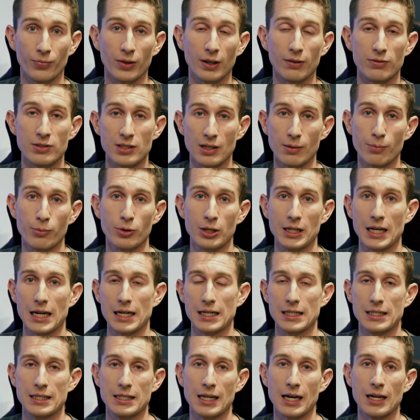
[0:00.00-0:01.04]
If somebody had
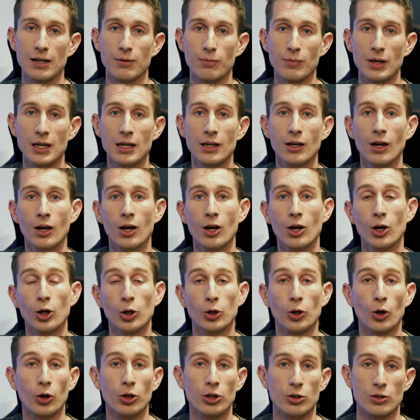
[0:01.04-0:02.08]
to say to me,
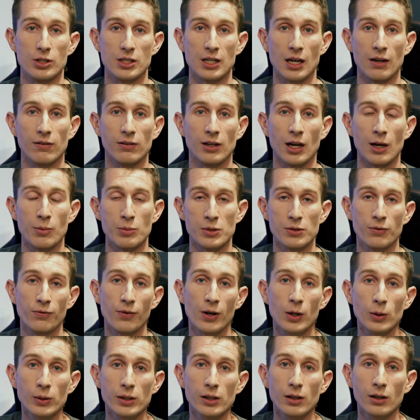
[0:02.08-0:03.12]
go to your save games
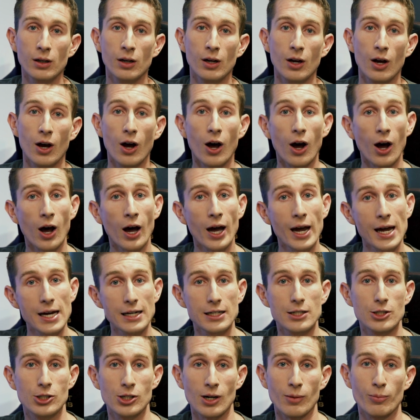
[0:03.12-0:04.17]
folder, I had
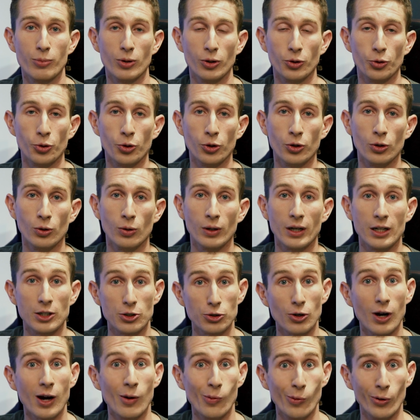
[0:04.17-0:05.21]
to jump on Google and
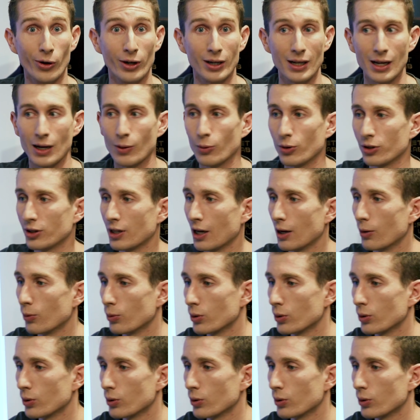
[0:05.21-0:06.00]
try to work out what that